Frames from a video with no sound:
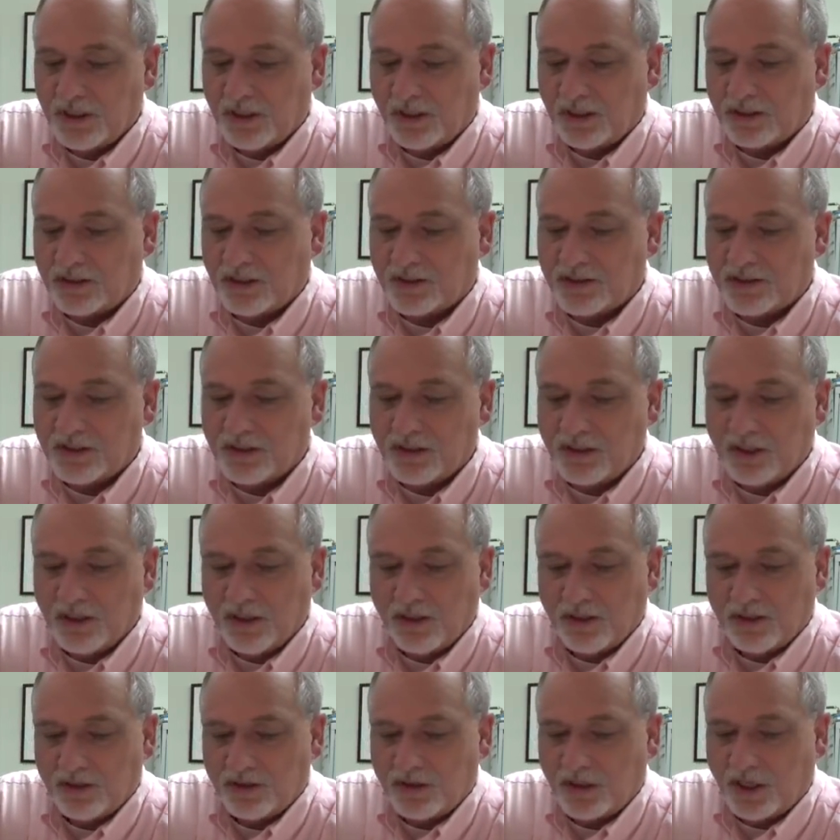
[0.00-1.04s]
It doesn't
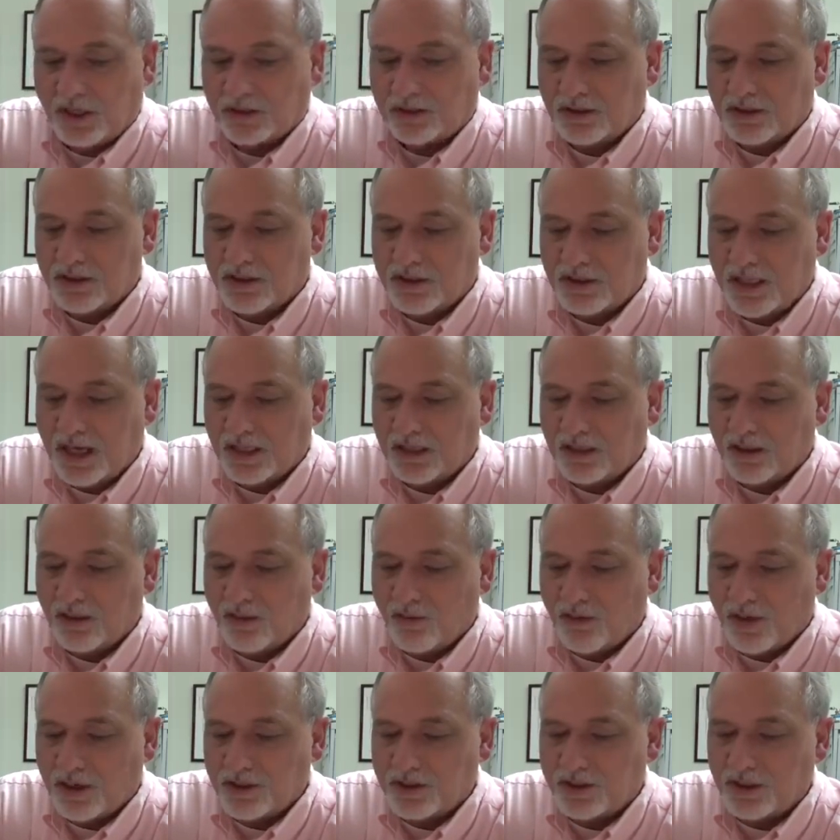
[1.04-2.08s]
check the second
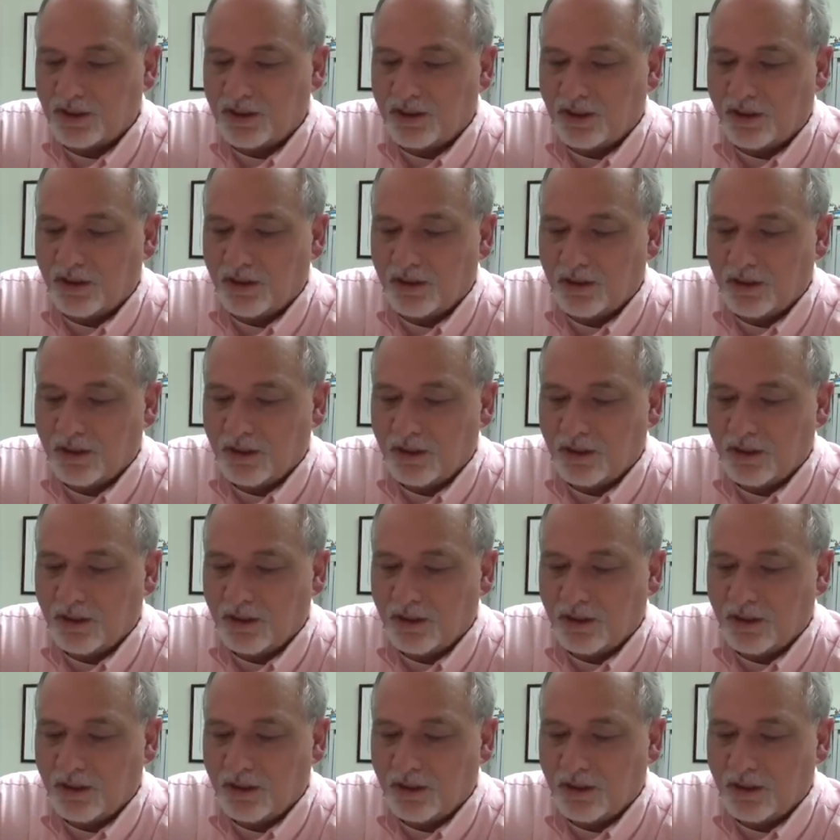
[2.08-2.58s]
question